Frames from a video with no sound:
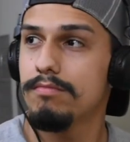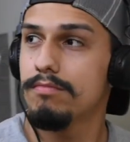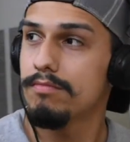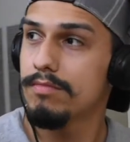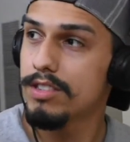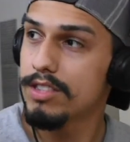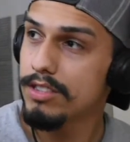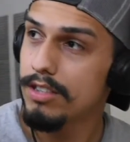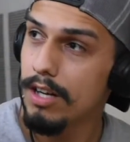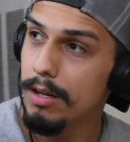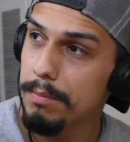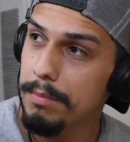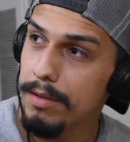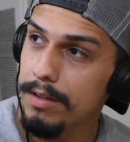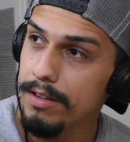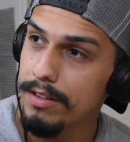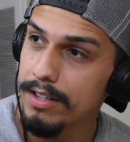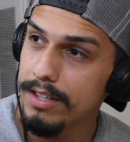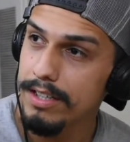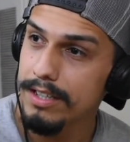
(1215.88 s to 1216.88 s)
stop
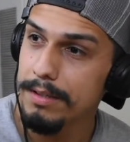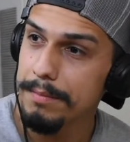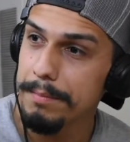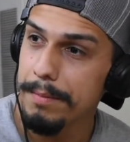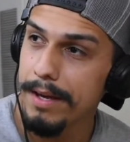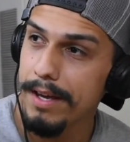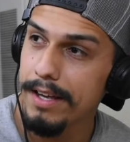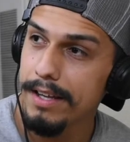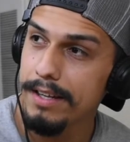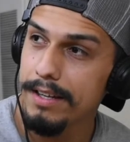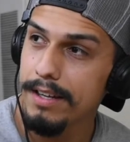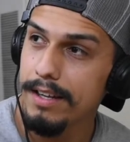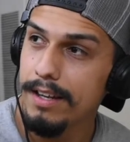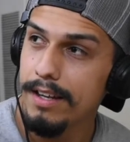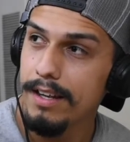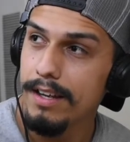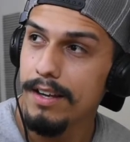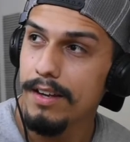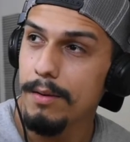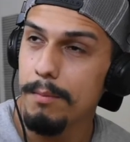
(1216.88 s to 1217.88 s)
and look at the band
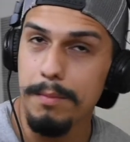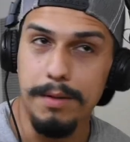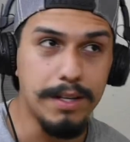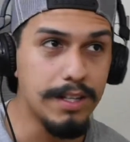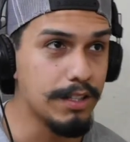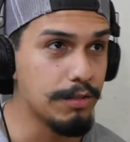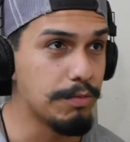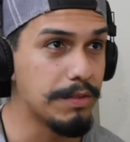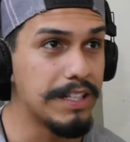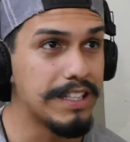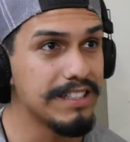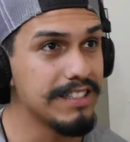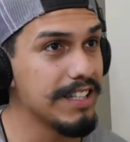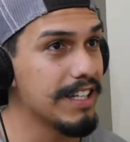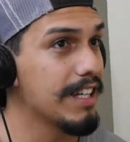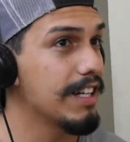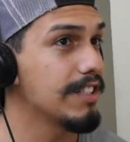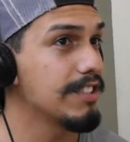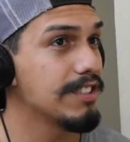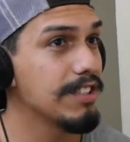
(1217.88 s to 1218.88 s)
because we
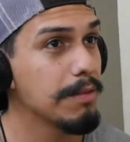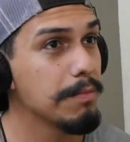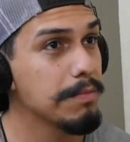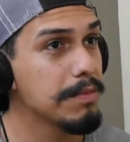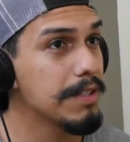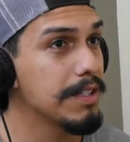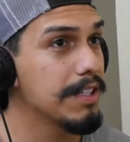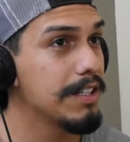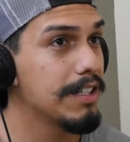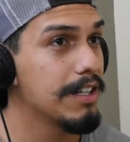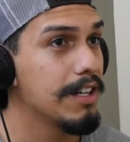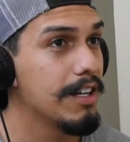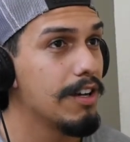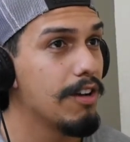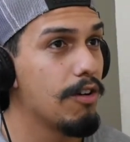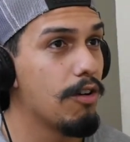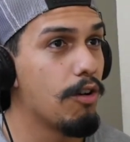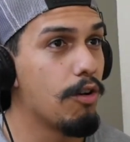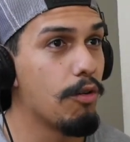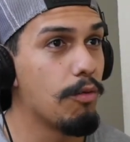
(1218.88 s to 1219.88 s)
said something,
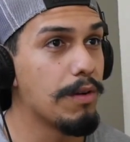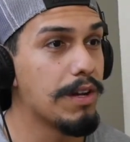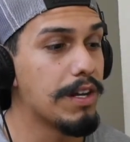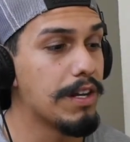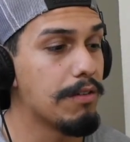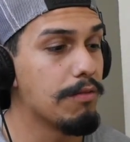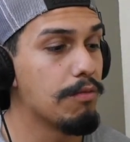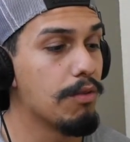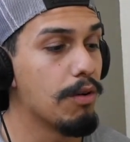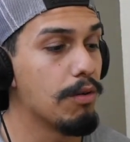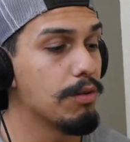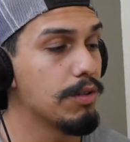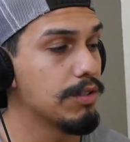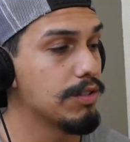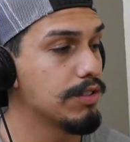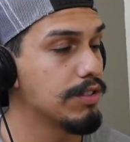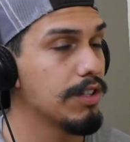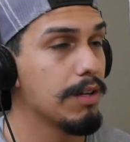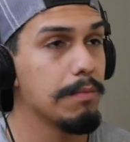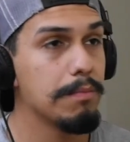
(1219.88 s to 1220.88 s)
or we wrote us
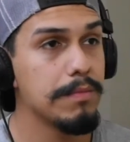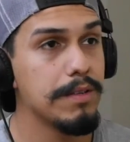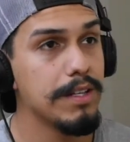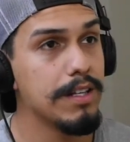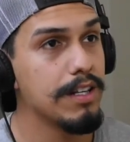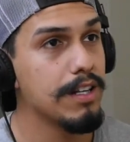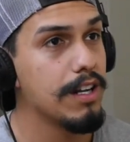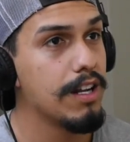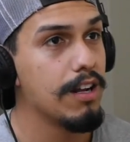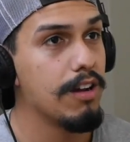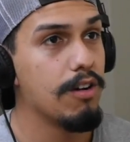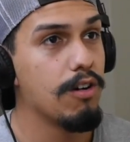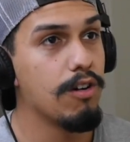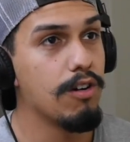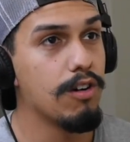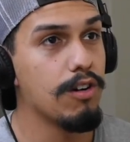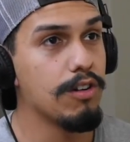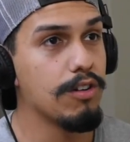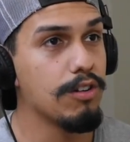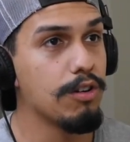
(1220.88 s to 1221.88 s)
something,
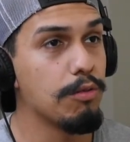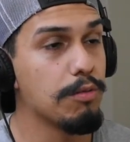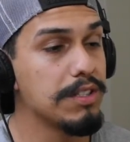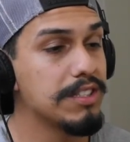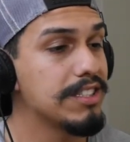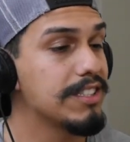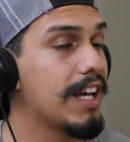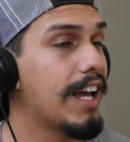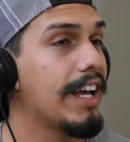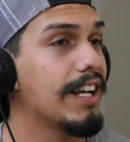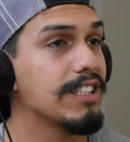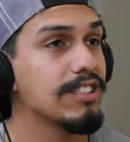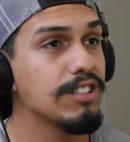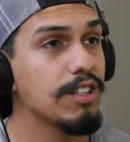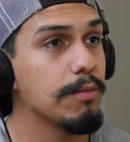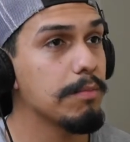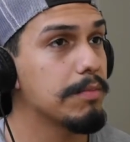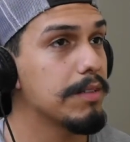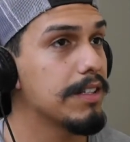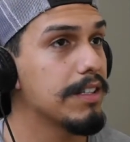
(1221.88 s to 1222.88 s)
or we sang
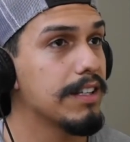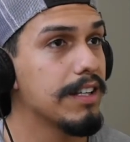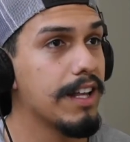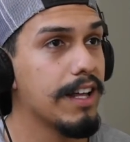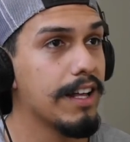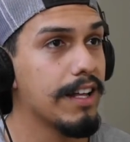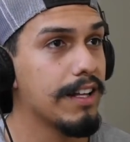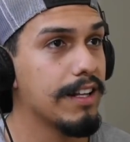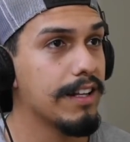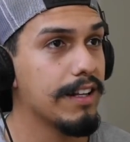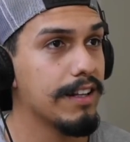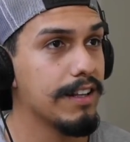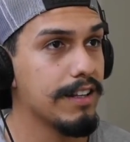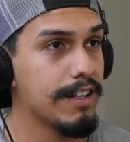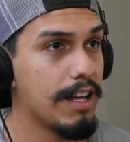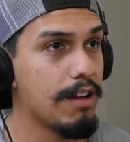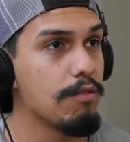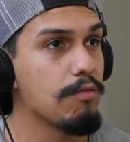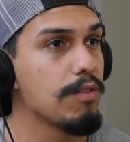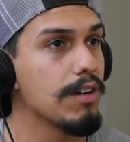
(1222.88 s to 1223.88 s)
something that
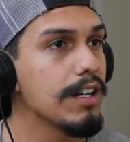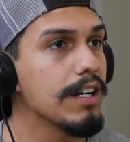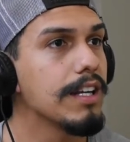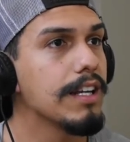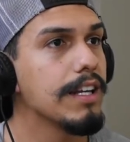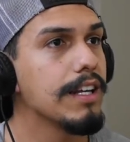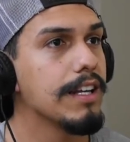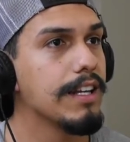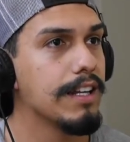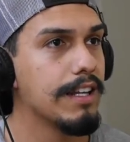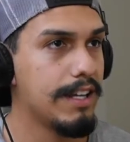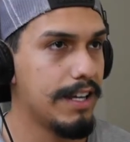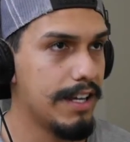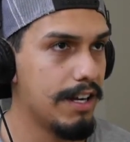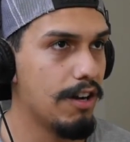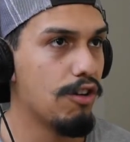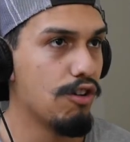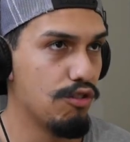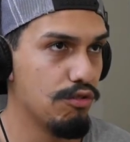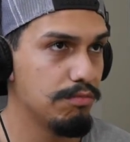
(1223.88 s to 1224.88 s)
really hit
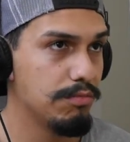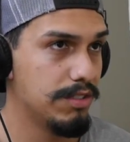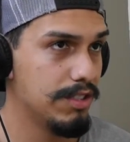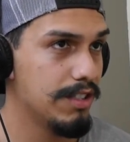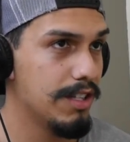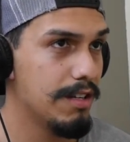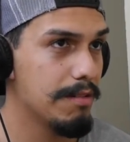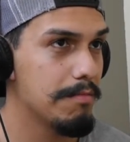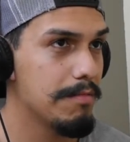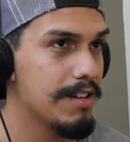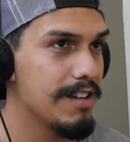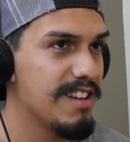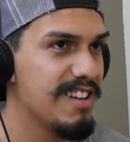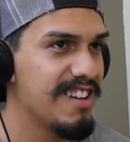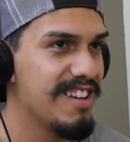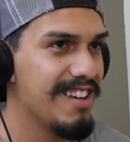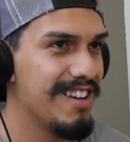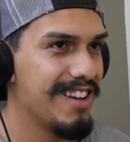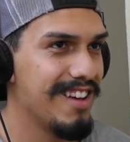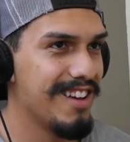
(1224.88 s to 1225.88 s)
home to them,
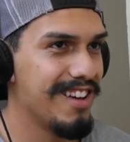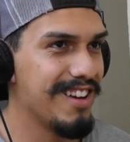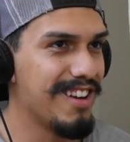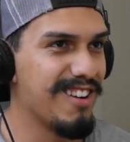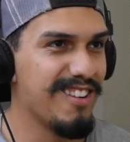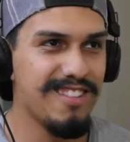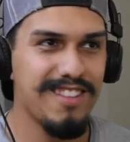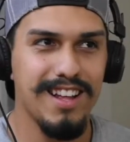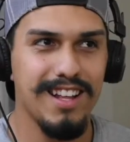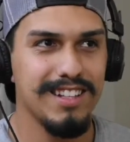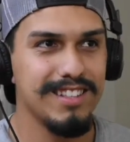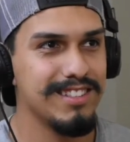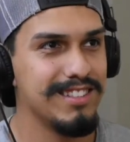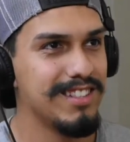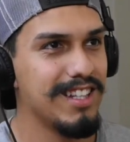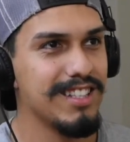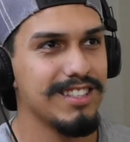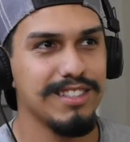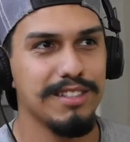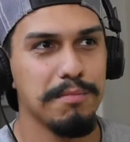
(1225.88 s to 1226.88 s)

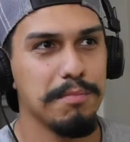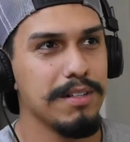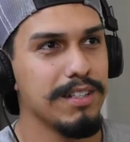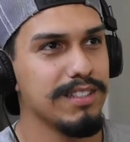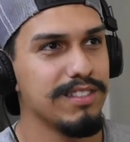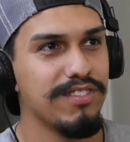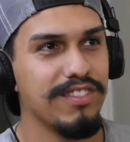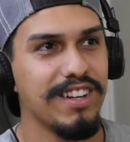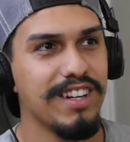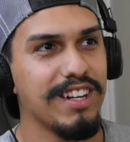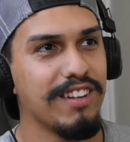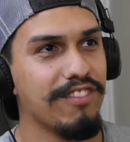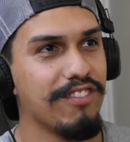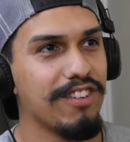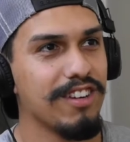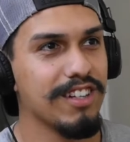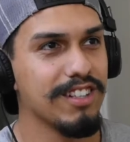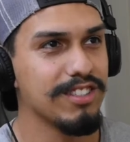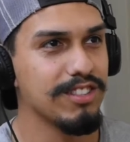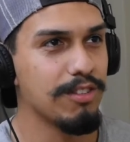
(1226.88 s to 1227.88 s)
that's the best feeling for
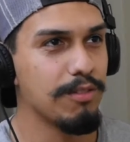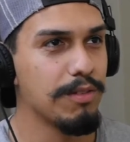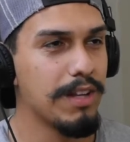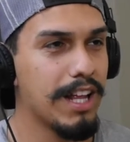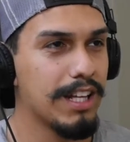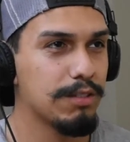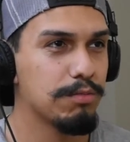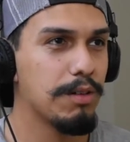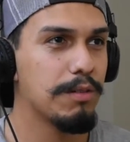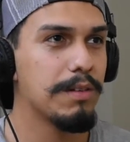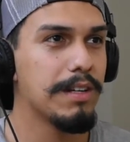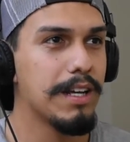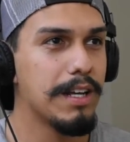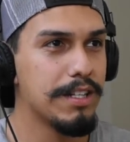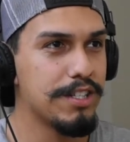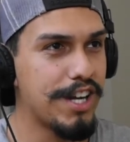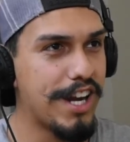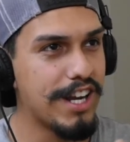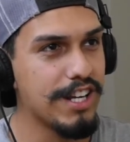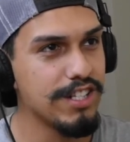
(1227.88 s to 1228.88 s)
us. So that's when it
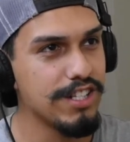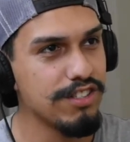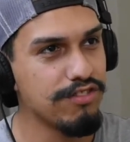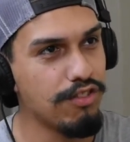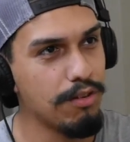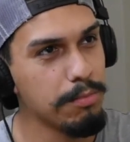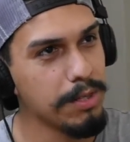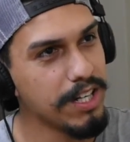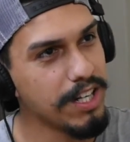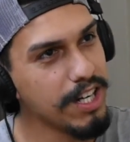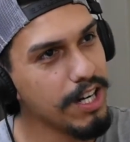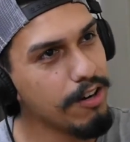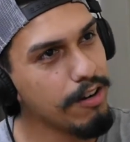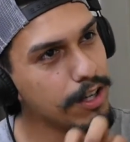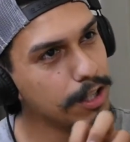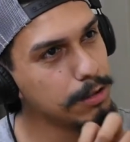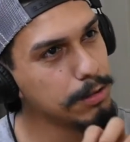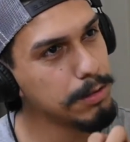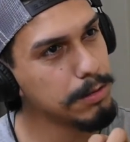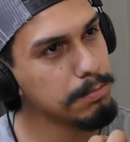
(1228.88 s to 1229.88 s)
changes from a hearing
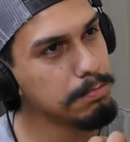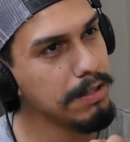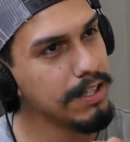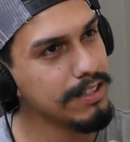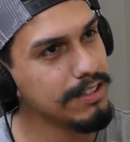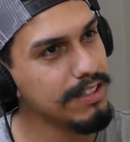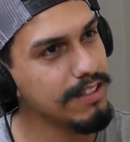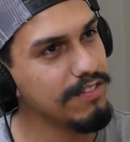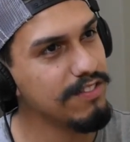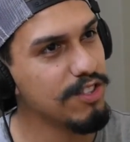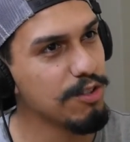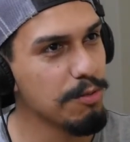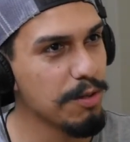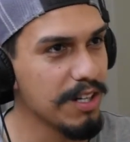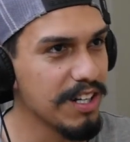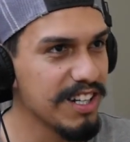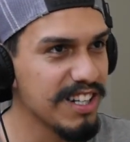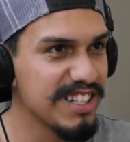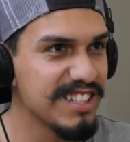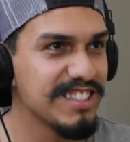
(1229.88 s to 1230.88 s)
perspective to a
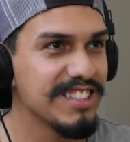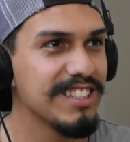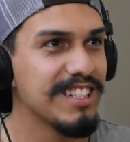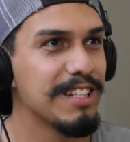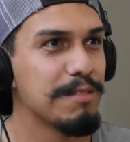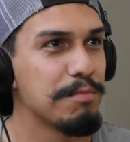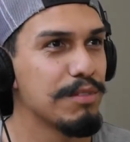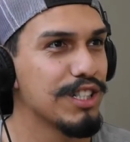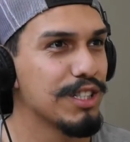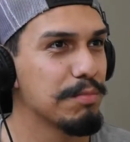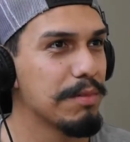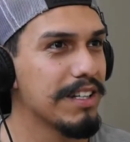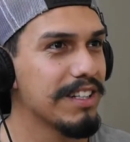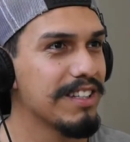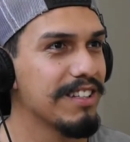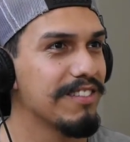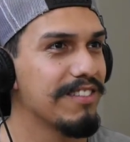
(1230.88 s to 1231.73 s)
listening perspective.